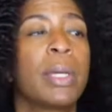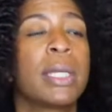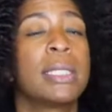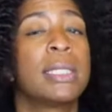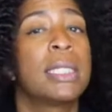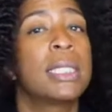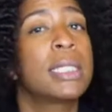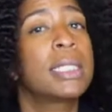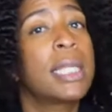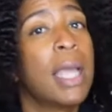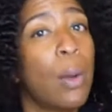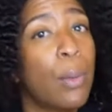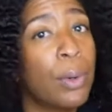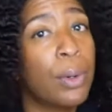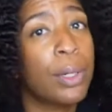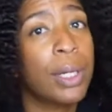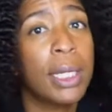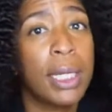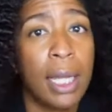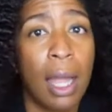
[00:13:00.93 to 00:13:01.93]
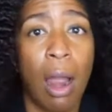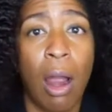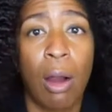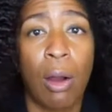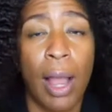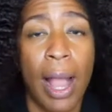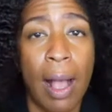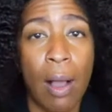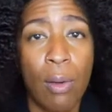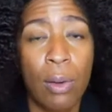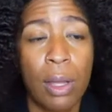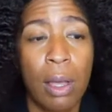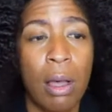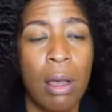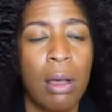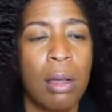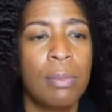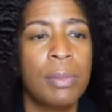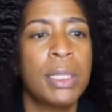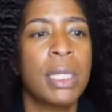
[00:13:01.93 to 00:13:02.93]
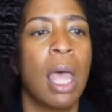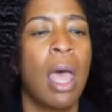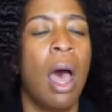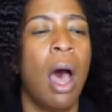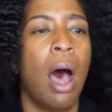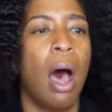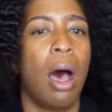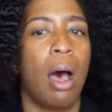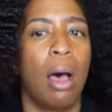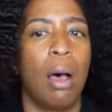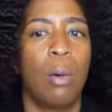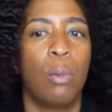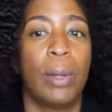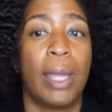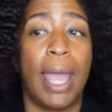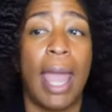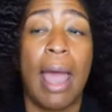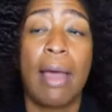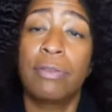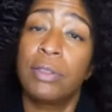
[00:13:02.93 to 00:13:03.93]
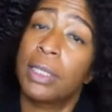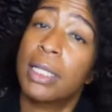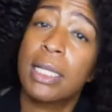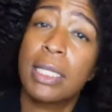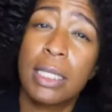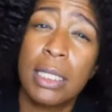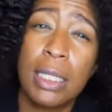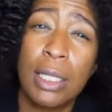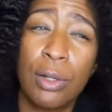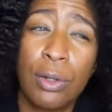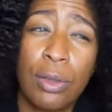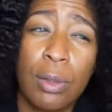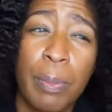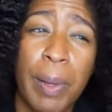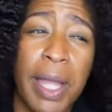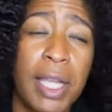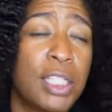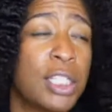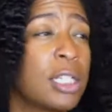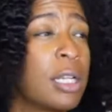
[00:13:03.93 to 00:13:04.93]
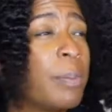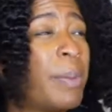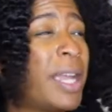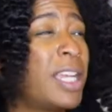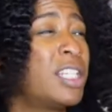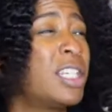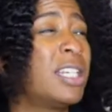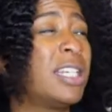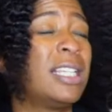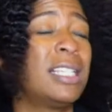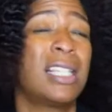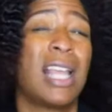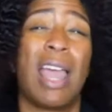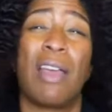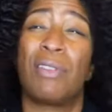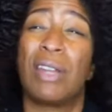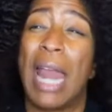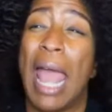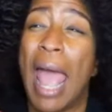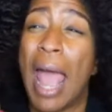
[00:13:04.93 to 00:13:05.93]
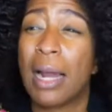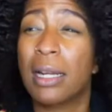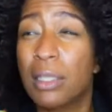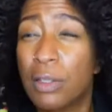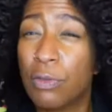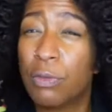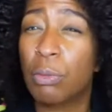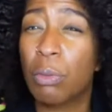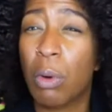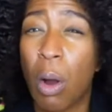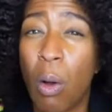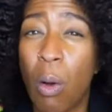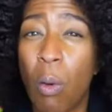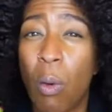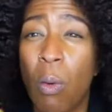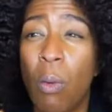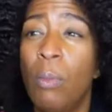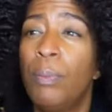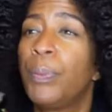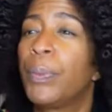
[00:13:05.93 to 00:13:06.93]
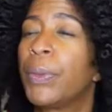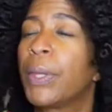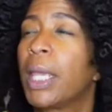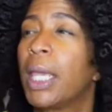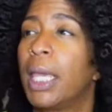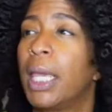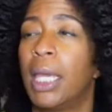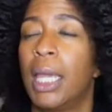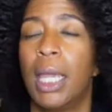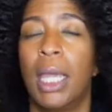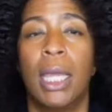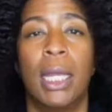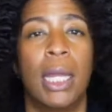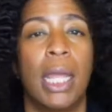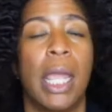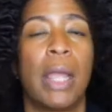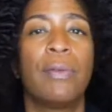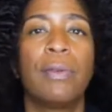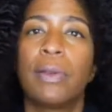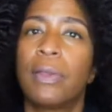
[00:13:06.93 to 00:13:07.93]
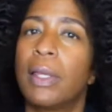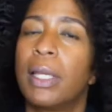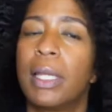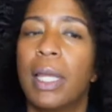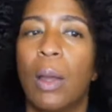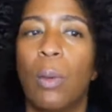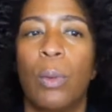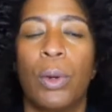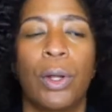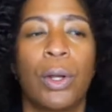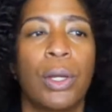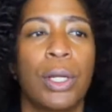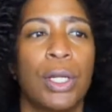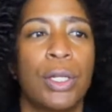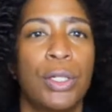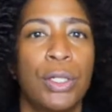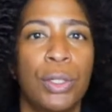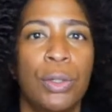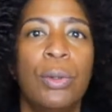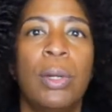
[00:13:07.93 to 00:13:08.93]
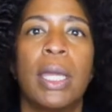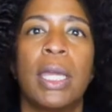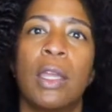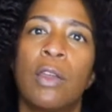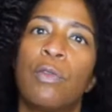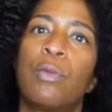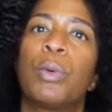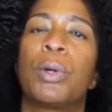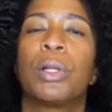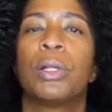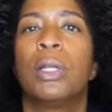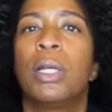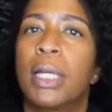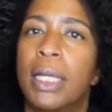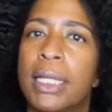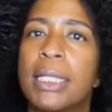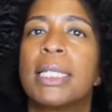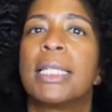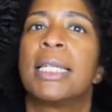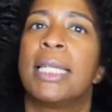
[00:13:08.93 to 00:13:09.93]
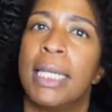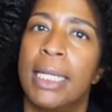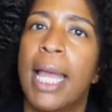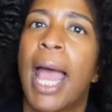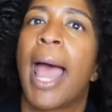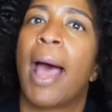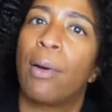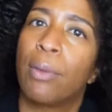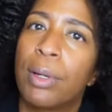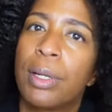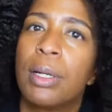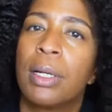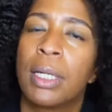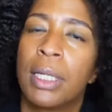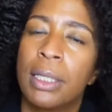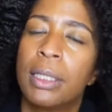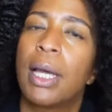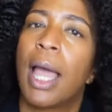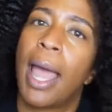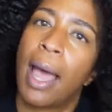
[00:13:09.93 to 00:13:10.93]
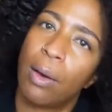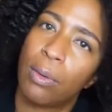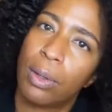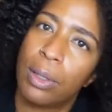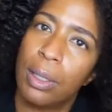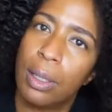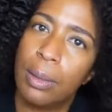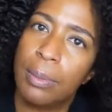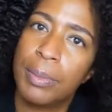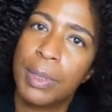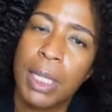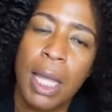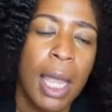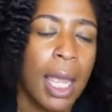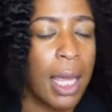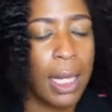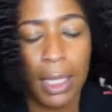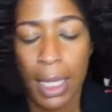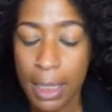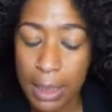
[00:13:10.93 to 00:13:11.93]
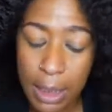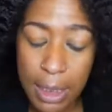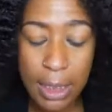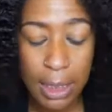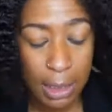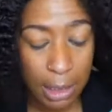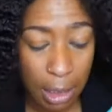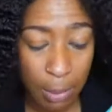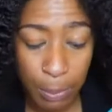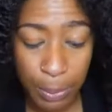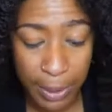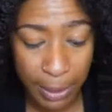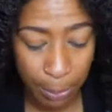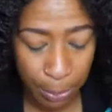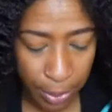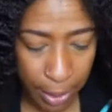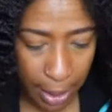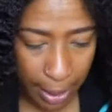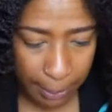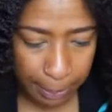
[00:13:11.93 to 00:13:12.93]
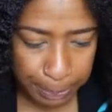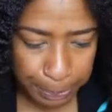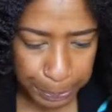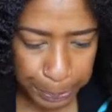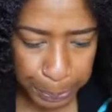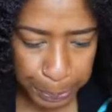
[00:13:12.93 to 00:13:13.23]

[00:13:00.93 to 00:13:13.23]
because this is how we're going to get our outcomes. Um, we have to consider the patient. The patient needs to have an active role in everything that we're going to do if we're looking to get out good outcomes. And that's just simply put.